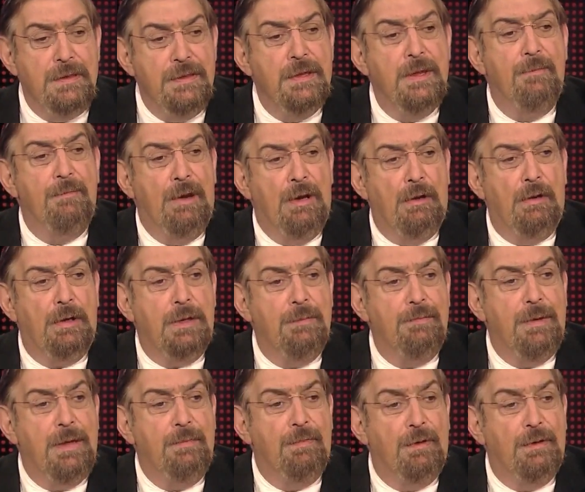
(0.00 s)
the
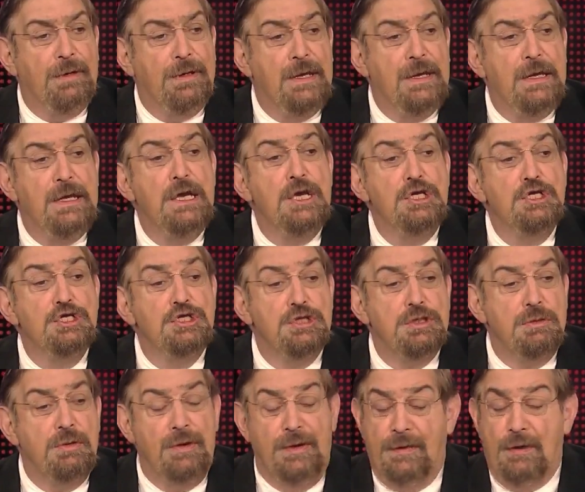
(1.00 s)
American people are getting
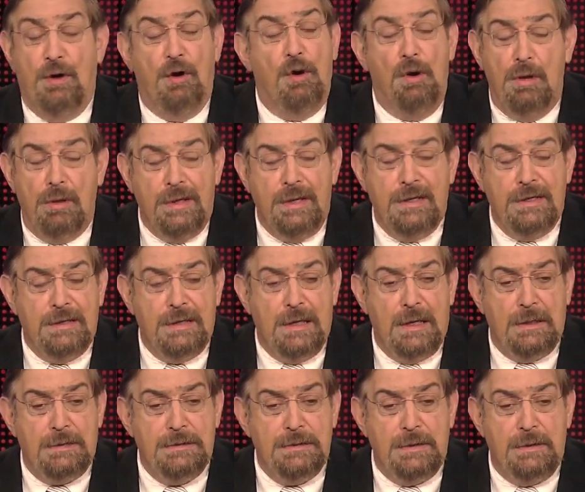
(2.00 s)
screwed, and they're all getting
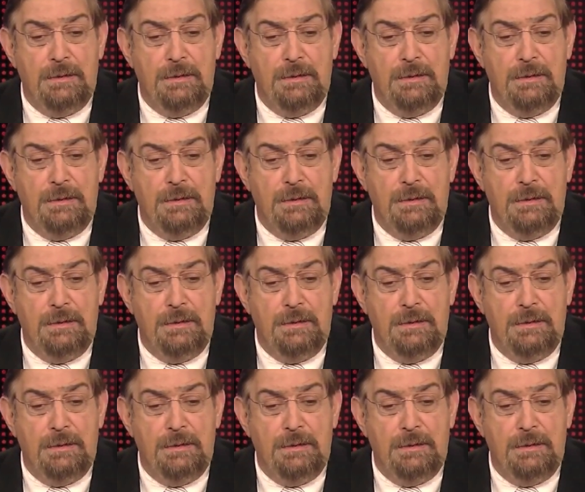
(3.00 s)
tax increases.